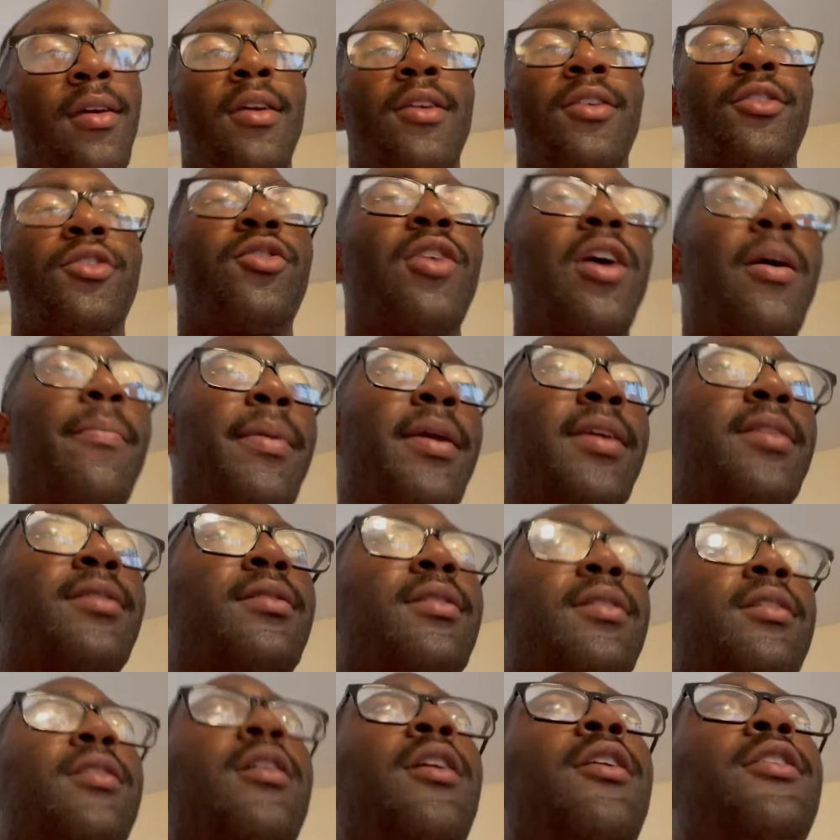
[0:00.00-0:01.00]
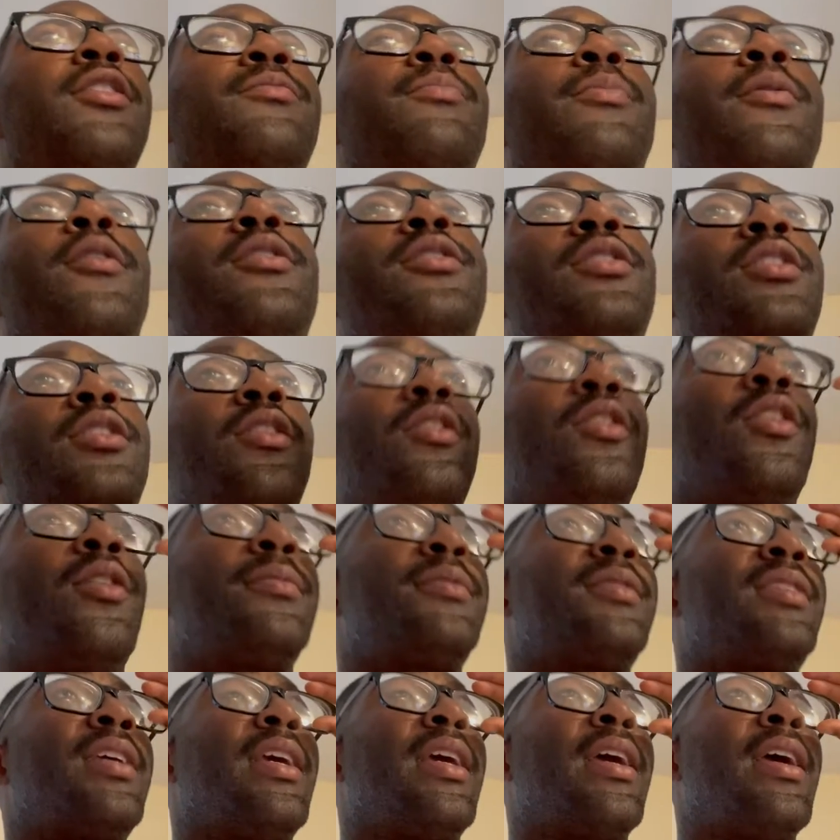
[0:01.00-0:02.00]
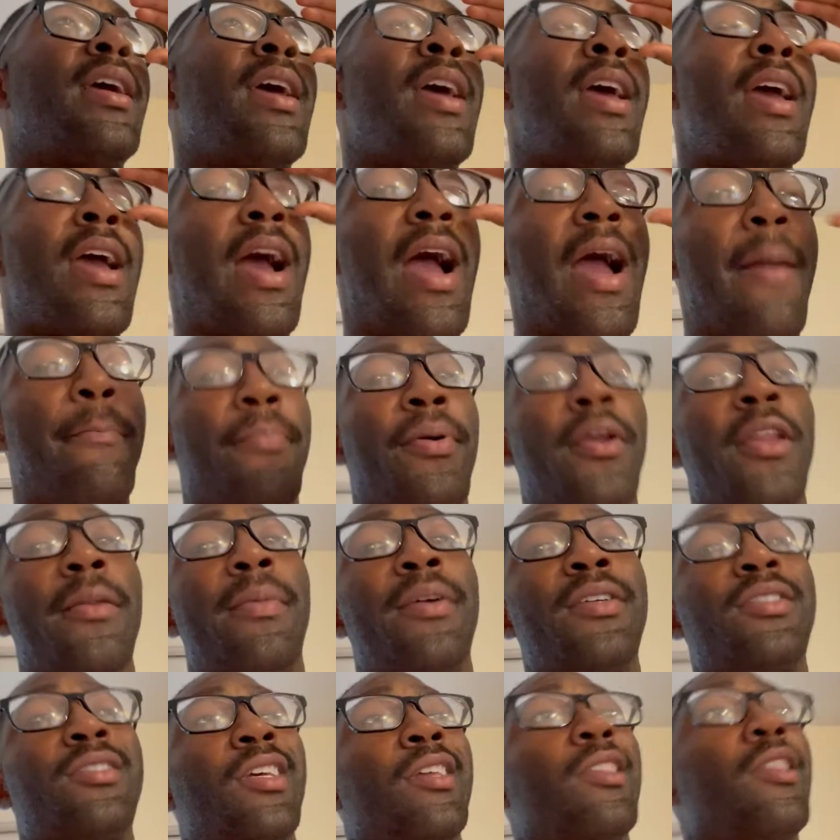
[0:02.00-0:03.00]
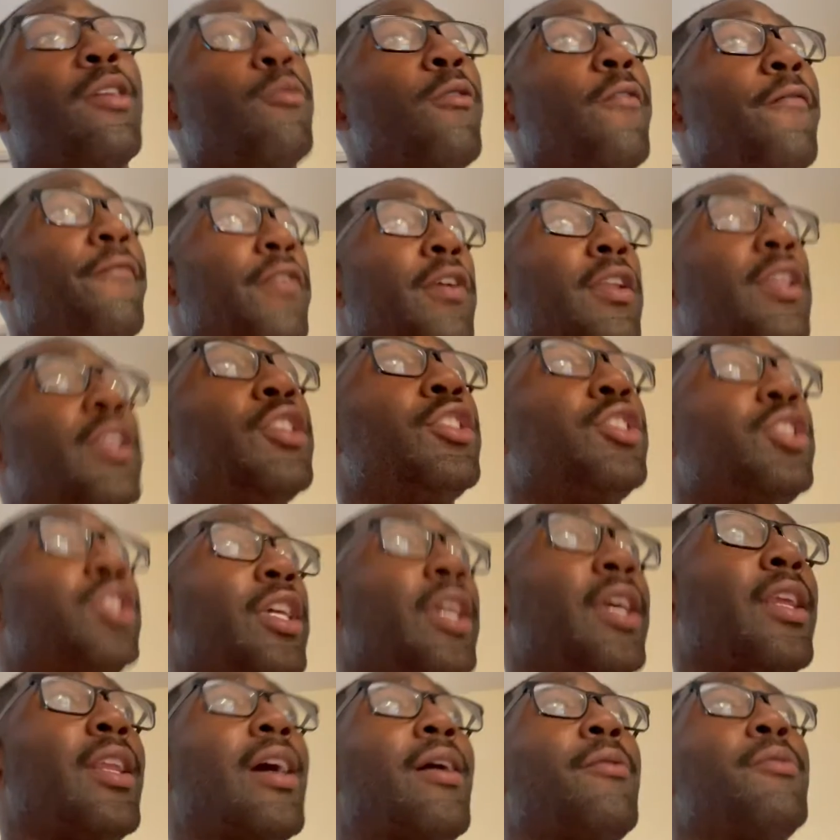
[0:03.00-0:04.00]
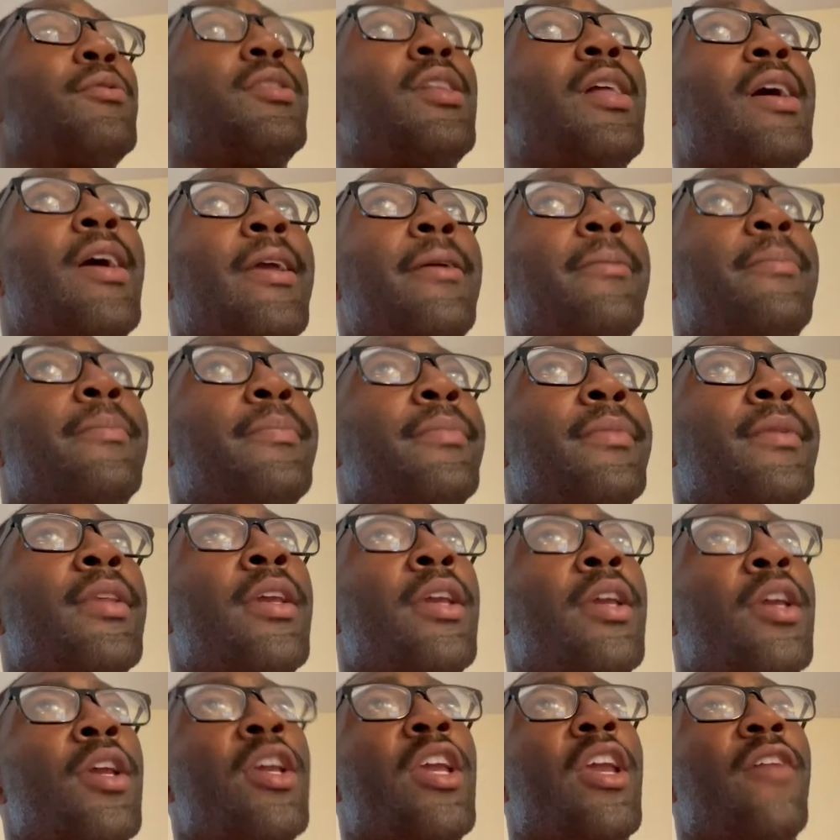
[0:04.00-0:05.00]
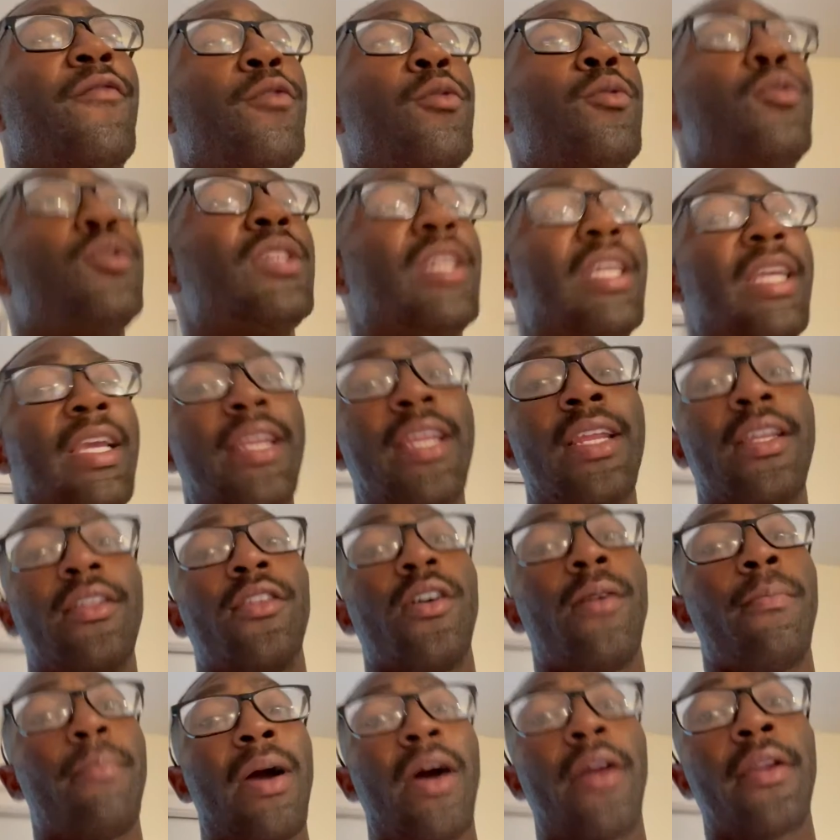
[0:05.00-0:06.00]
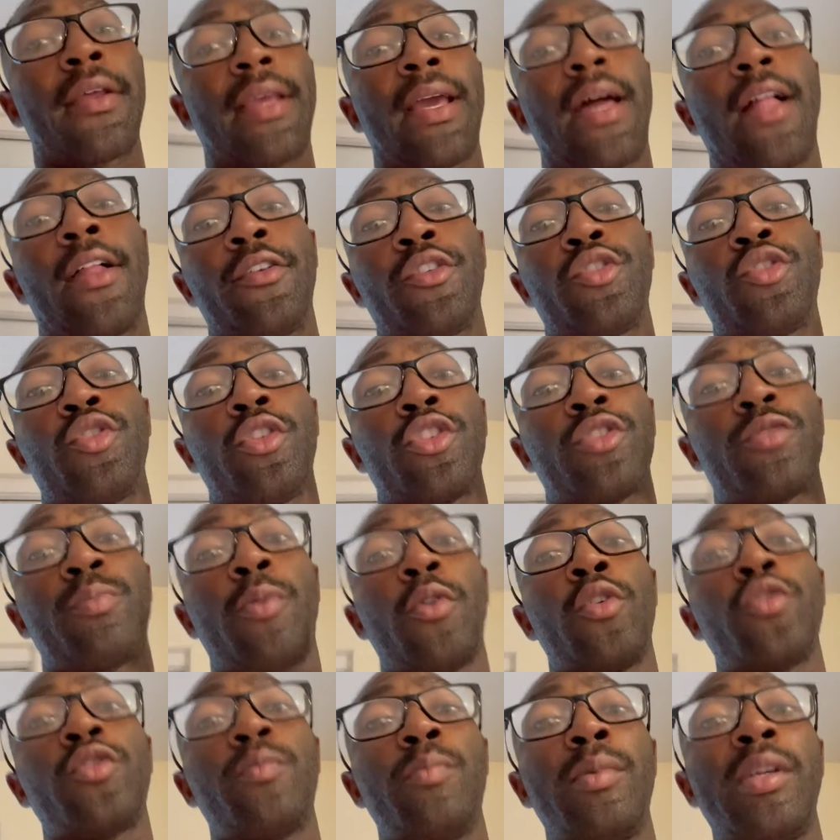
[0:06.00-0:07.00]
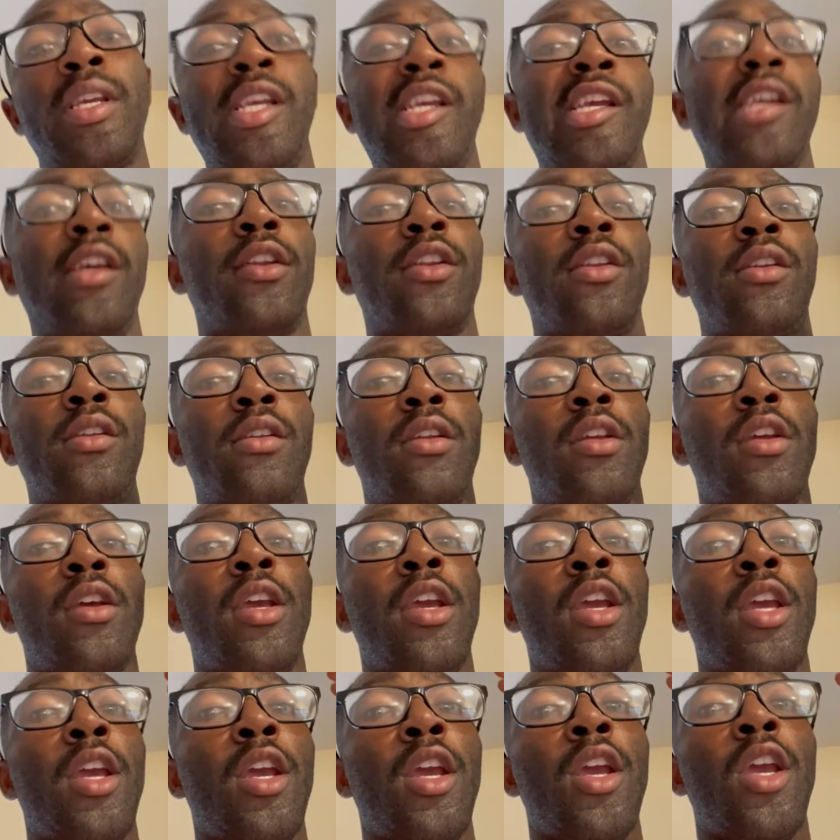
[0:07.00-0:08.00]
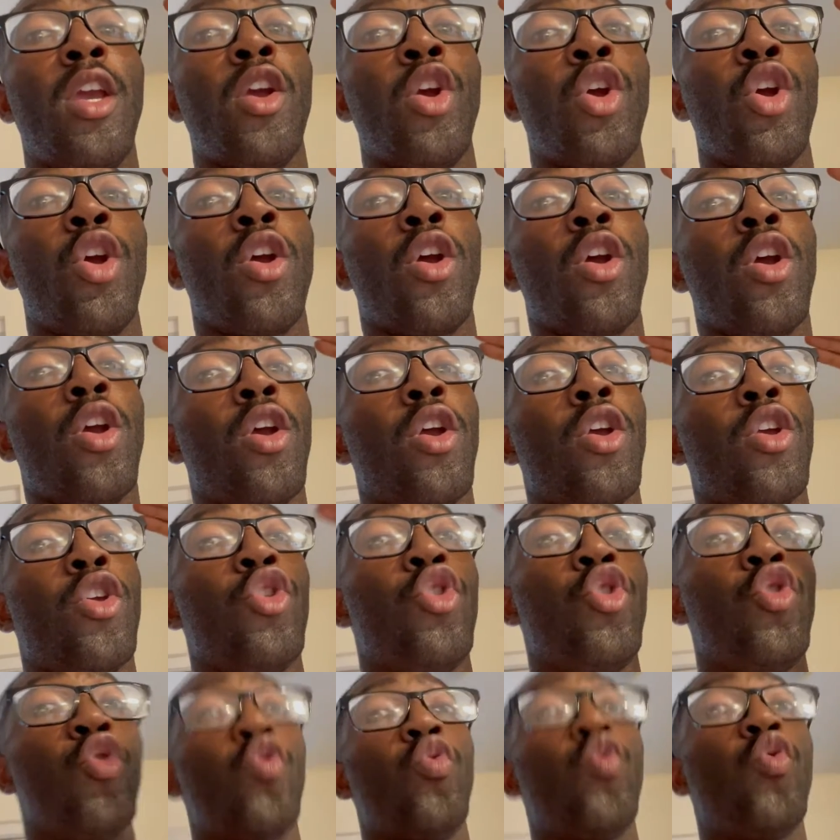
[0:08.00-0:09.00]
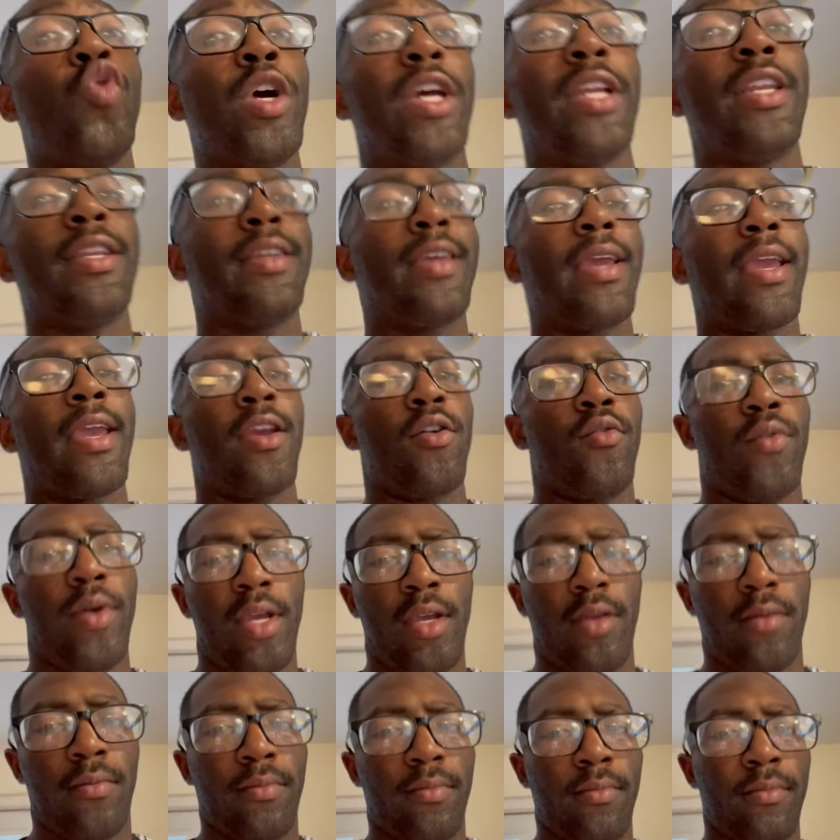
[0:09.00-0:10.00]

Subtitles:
so I basically called this person, you know what I'm saying? I pretty much said they were full of shit. I was like, if you was eating the amount of calories you were supposed to be eating, you wouldn't gain weight.